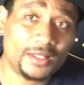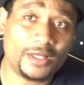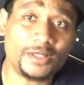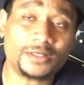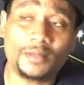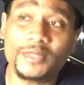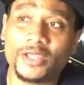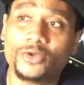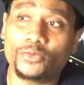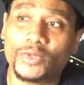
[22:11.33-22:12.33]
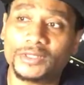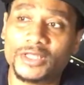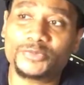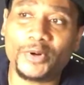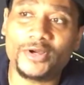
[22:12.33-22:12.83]
there's something that you with
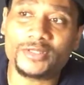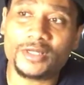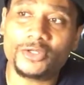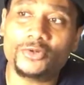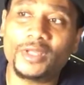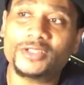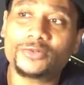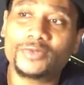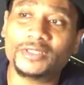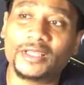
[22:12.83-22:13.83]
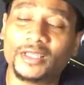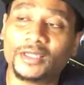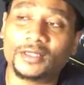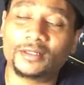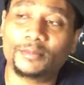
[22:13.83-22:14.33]
this person you need to
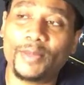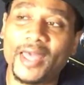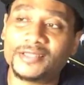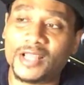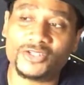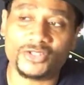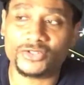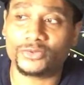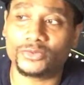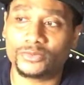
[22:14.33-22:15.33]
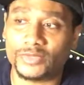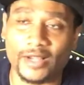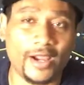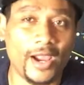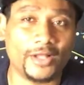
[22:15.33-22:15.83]
really pay attention to their
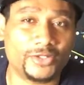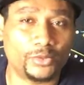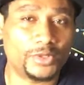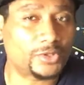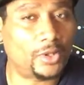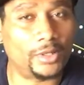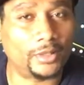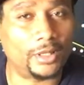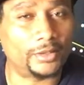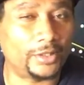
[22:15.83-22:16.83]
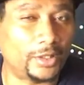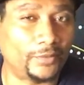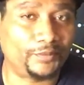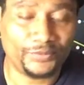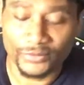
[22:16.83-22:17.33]
character and what's going on, you
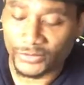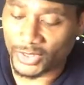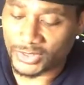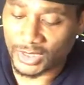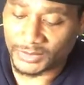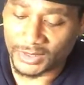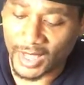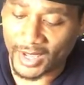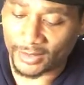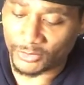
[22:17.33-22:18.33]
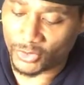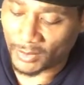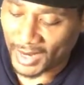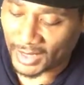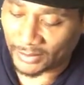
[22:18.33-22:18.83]
know. There's something that you
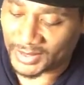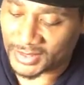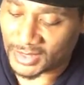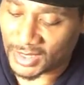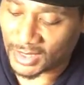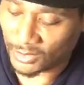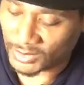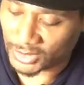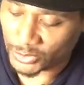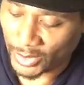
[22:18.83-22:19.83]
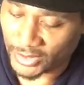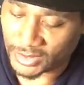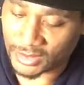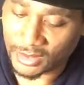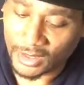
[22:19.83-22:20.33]
might not be seeing with this
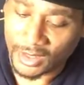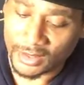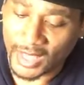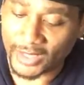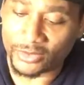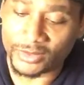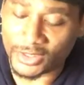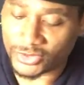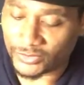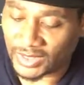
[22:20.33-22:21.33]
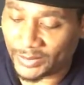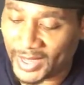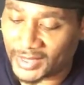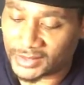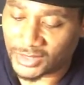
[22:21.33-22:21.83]
person that you need to really
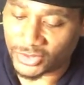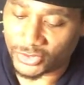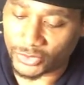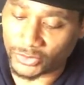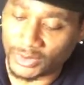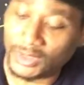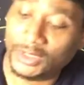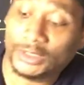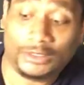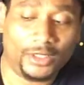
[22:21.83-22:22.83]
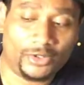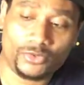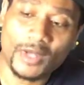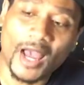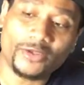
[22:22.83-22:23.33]
pay attention to.
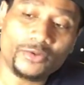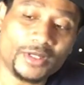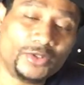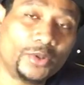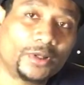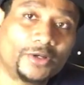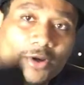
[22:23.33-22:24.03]
You got you can do it on